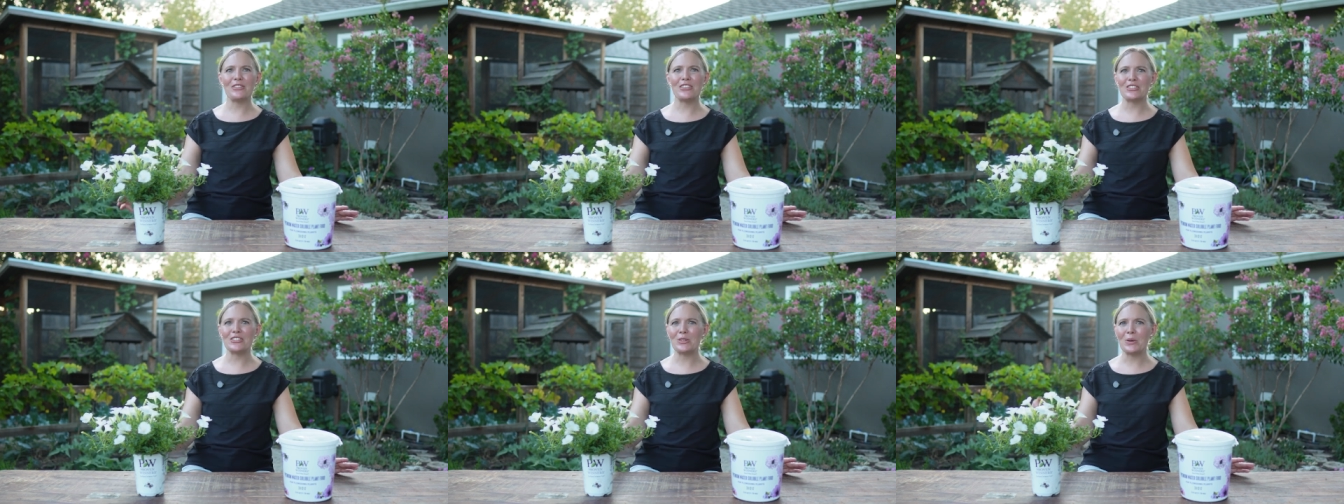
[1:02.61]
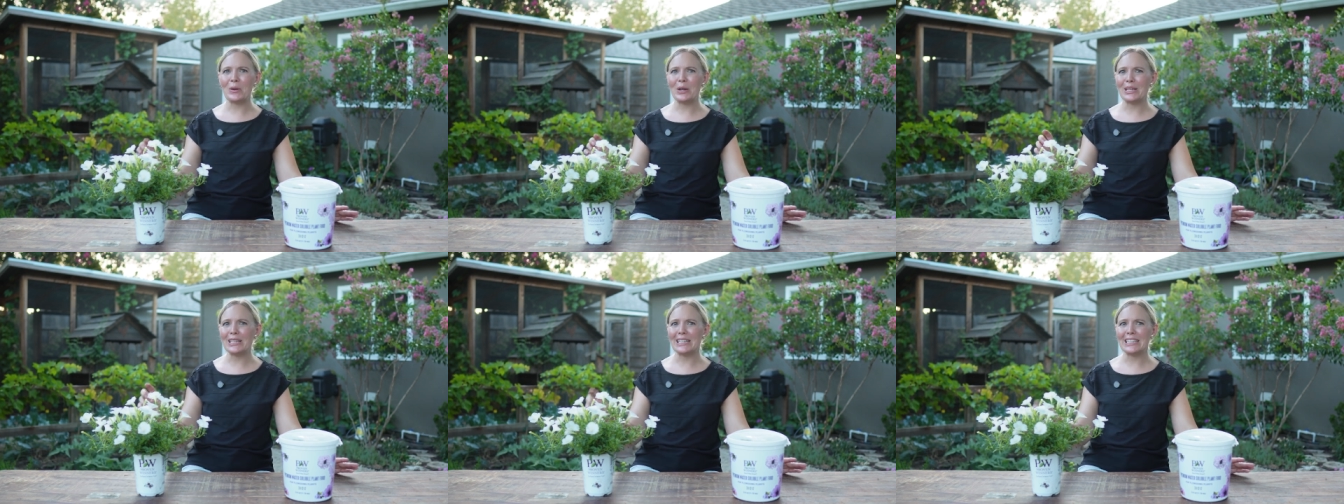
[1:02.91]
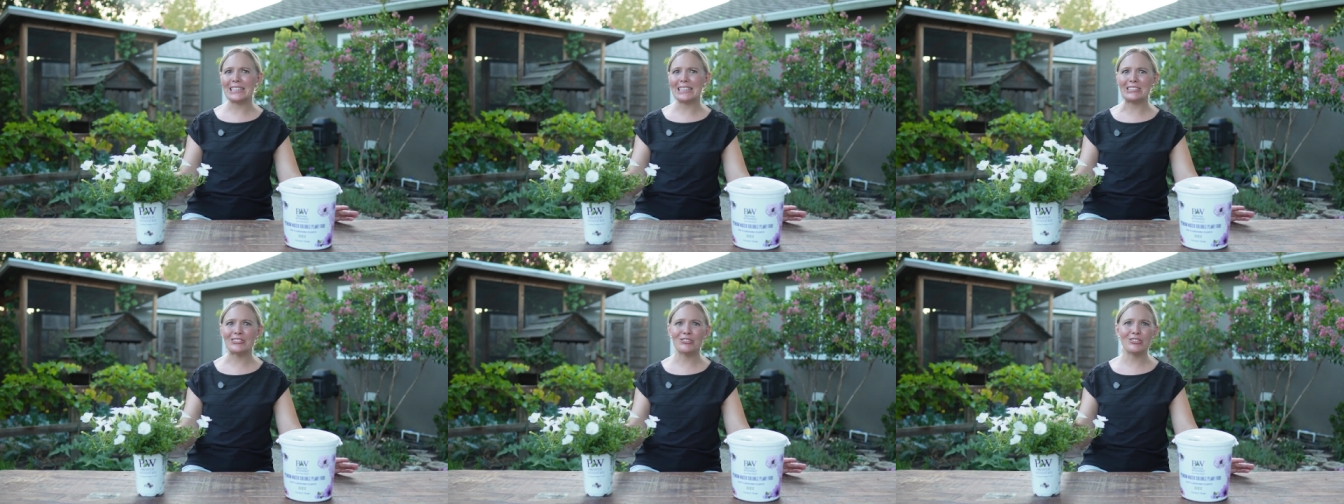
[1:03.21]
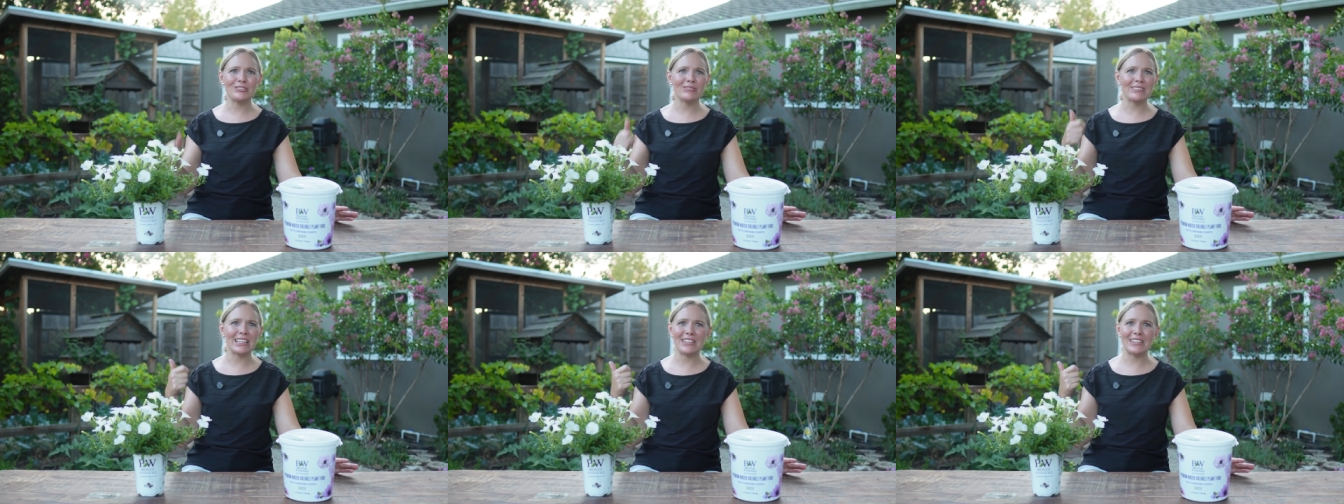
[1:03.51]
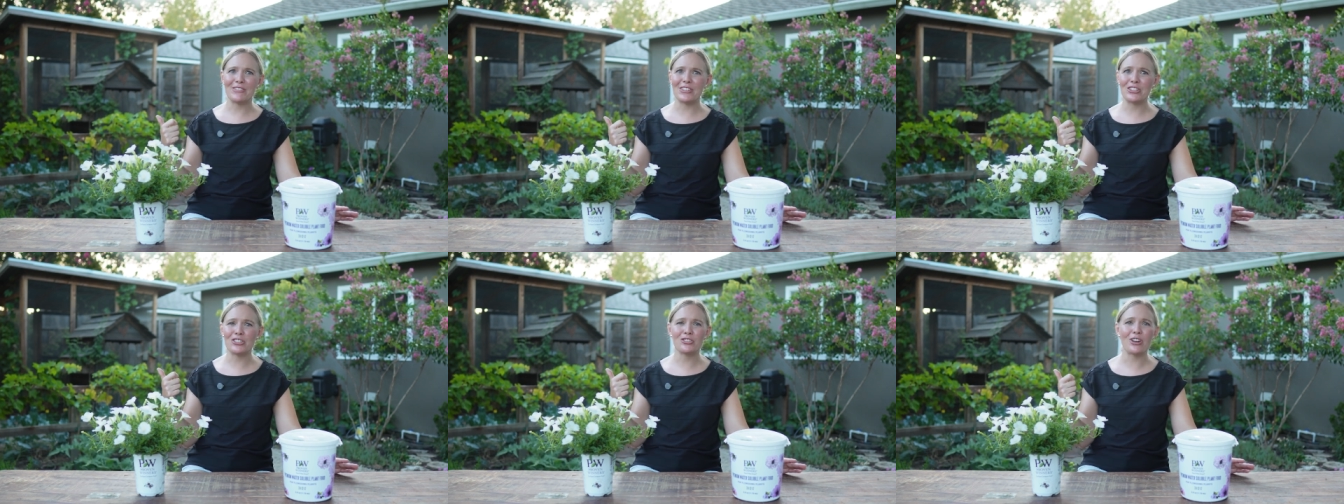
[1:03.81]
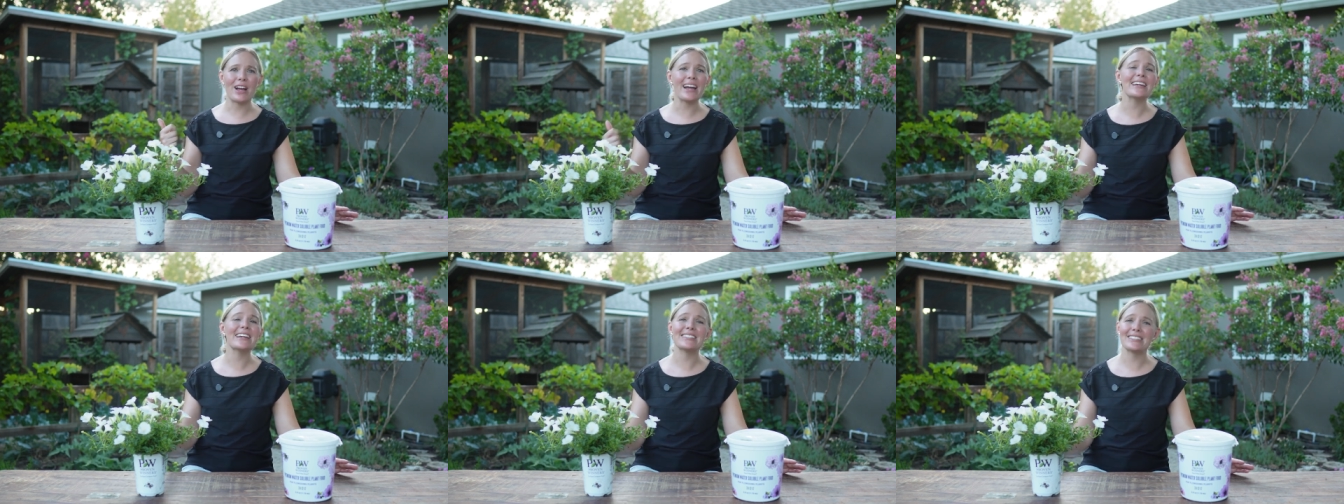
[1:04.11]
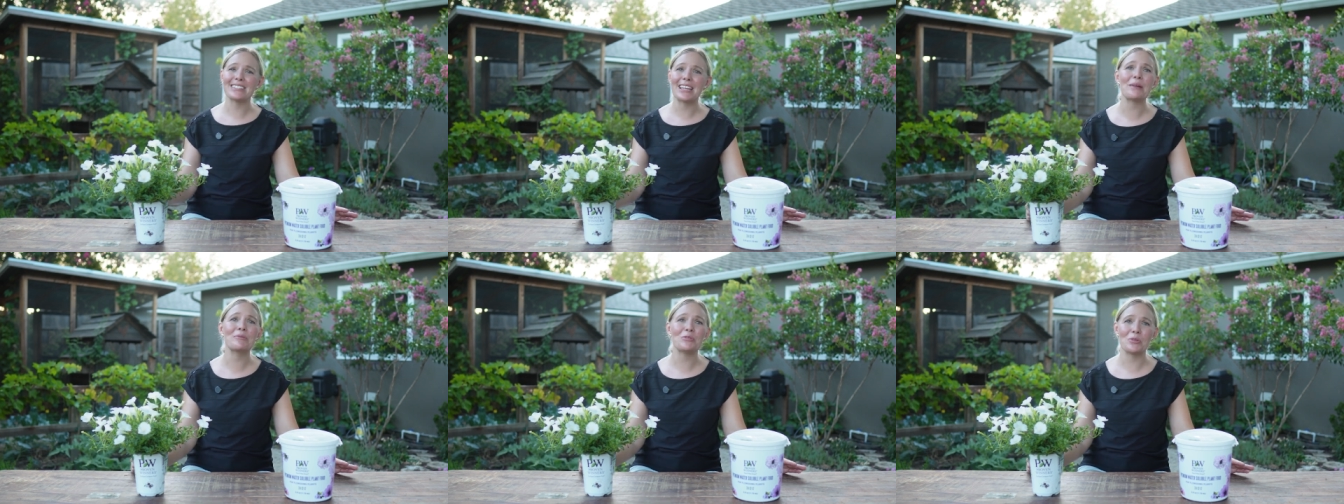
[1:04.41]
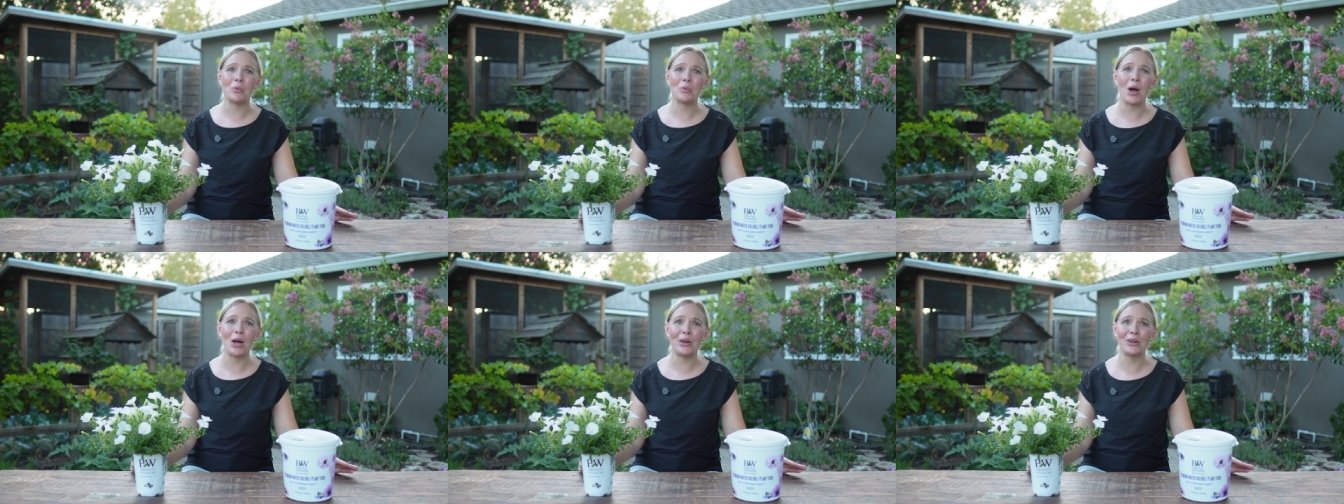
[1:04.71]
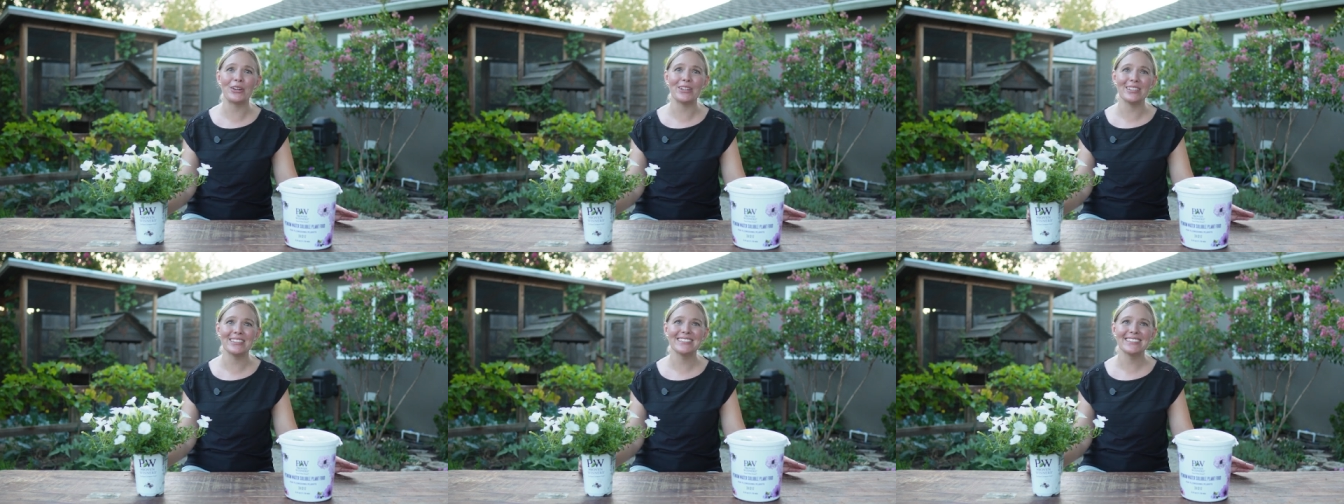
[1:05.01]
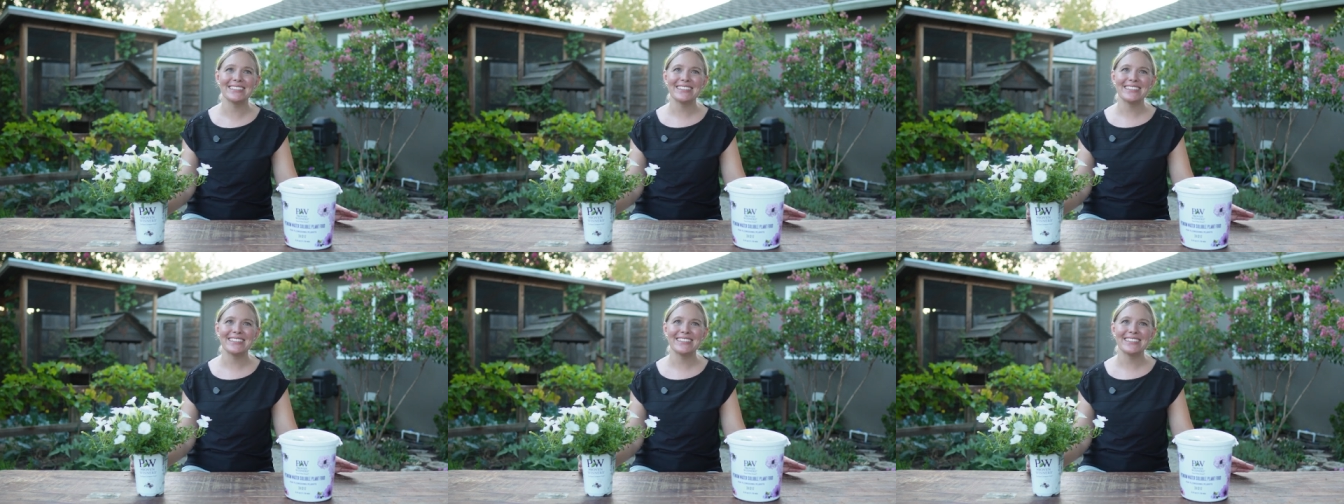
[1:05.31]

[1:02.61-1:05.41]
the soil and if it's dry, it's time to water.